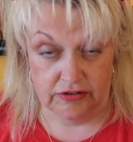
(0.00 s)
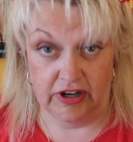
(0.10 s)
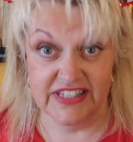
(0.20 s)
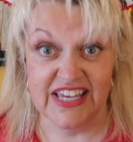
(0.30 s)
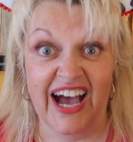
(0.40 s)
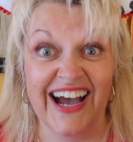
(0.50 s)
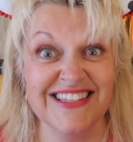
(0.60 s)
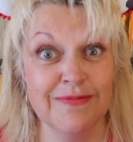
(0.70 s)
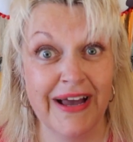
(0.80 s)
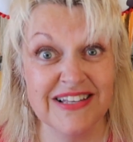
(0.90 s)
Right, I
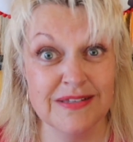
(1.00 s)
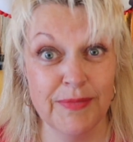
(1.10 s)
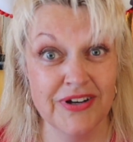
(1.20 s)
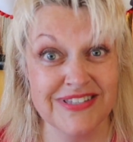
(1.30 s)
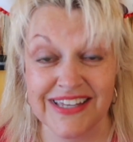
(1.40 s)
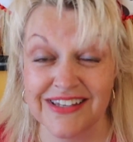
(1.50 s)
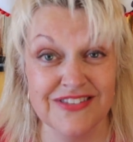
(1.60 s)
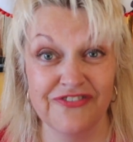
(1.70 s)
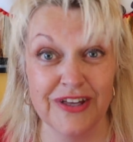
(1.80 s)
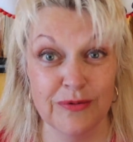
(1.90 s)
had to maximise it
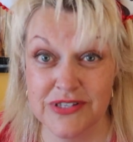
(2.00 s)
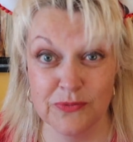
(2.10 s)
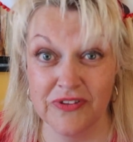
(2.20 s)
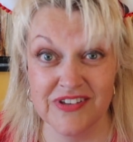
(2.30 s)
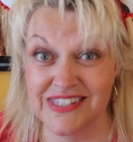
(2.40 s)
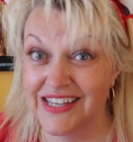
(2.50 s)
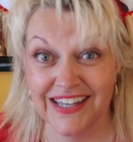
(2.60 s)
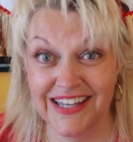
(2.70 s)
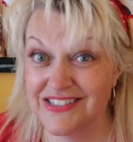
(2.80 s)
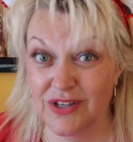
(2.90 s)
because Phil wasn't with us.
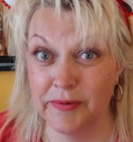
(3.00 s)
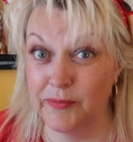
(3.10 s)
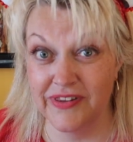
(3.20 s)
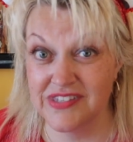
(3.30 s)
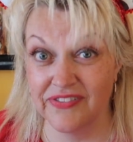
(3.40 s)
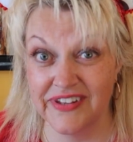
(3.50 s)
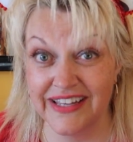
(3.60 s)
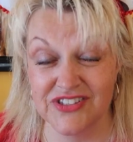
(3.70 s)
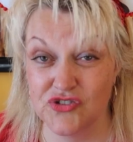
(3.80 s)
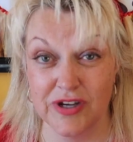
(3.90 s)
He's coming with us on the
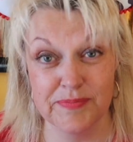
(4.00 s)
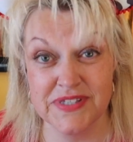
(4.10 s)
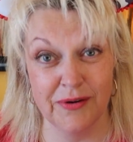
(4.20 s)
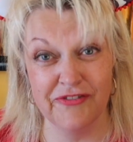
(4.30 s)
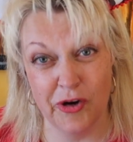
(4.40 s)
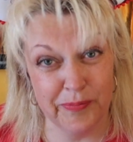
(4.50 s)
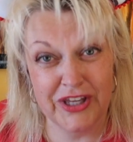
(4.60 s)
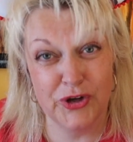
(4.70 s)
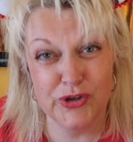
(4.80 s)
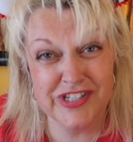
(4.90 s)
next trip, so I've got to
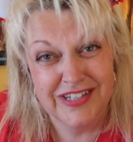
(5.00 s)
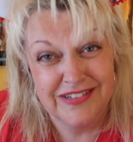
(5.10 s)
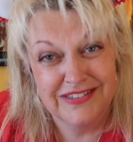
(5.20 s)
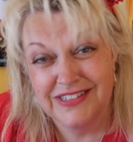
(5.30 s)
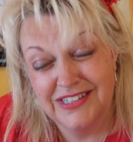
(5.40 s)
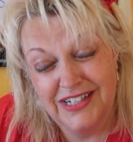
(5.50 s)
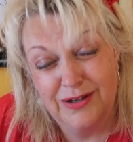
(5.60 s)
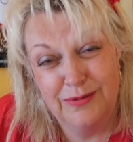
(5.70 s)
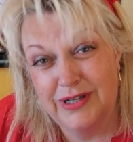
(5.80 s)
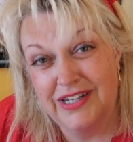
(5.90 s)
be good. you
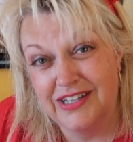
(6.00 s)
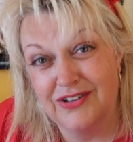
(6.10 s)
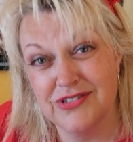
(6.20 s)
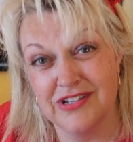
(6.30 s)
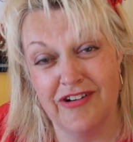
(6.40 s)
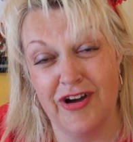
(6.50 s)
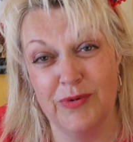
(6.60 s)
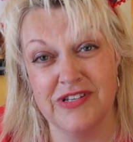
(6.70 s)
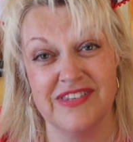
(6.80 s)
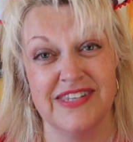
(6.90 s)
know, when a girl's on her
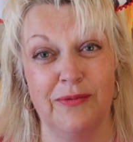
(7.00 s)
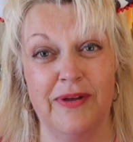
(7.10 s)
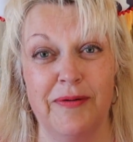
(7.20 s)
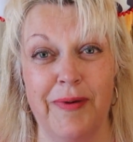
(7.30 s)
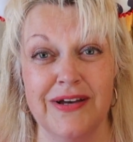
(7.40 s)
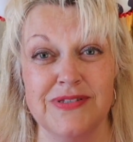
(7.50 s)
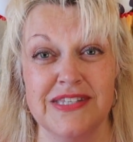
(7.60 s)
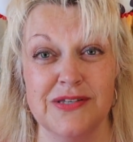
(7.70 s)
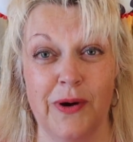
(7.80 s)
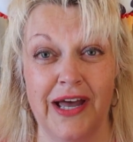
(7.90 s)
own, what do they say, when the
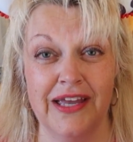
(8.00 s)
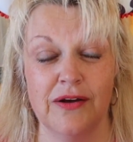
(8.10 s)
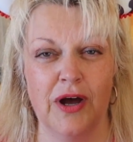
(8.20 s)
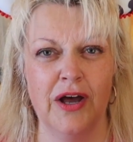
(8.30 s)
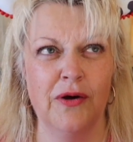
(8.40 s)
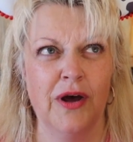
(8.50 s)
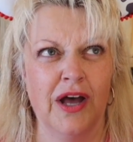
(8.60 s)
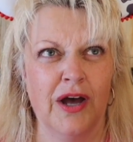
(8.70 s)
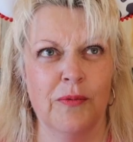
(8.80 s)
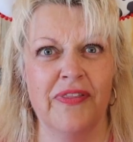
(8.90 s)
mouse is away,
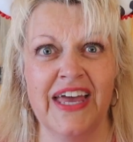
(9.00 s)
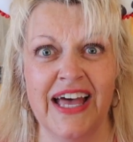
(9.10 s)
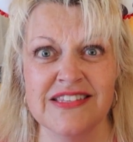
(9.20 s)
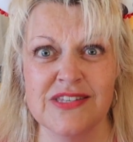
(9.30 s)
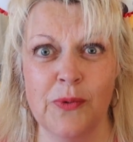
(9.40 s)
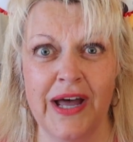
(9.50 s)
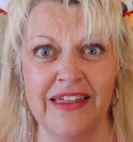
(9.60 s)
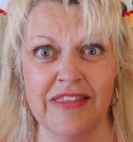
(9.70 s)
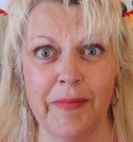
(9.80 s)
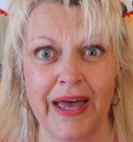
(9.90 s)
when the cat's
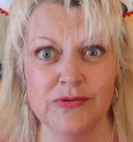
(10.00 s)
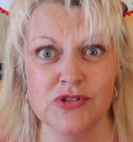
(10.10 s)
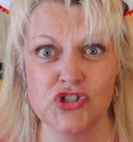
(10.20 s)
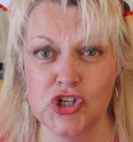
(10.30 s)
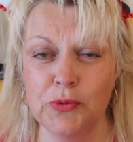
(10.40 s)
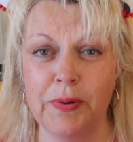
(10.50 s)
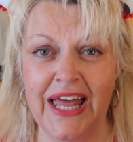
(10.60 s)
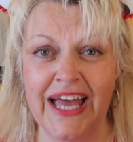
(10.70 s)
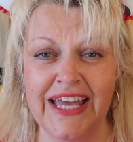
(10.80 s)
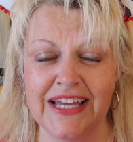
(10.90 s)
away, the mouse do
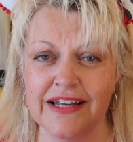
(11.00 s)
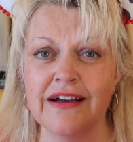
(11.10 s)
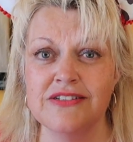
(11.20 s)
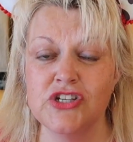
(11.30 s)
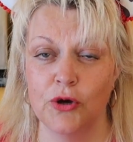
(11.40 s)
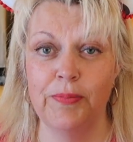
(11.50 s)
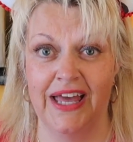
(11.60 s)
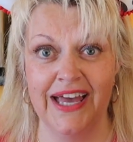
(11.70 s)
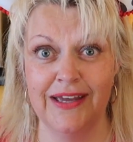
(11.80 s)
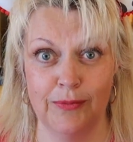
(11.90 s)
play, and I do
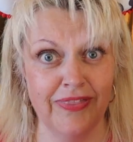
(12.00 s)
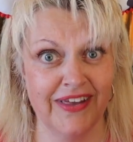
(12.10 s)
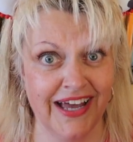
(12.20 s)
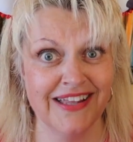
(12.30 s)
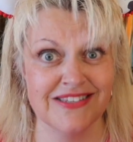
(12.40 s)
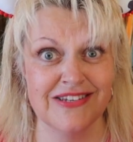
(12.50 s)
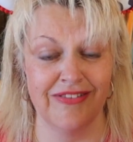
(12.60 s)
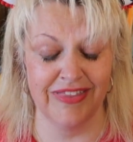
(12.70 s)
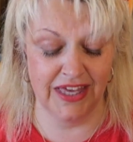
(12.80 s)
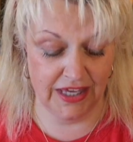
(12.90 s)
play when the cat's
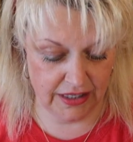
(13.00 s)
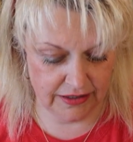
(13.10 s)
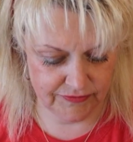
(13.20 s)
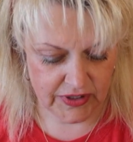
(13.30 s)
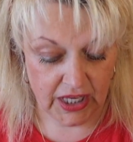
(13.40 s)
not there.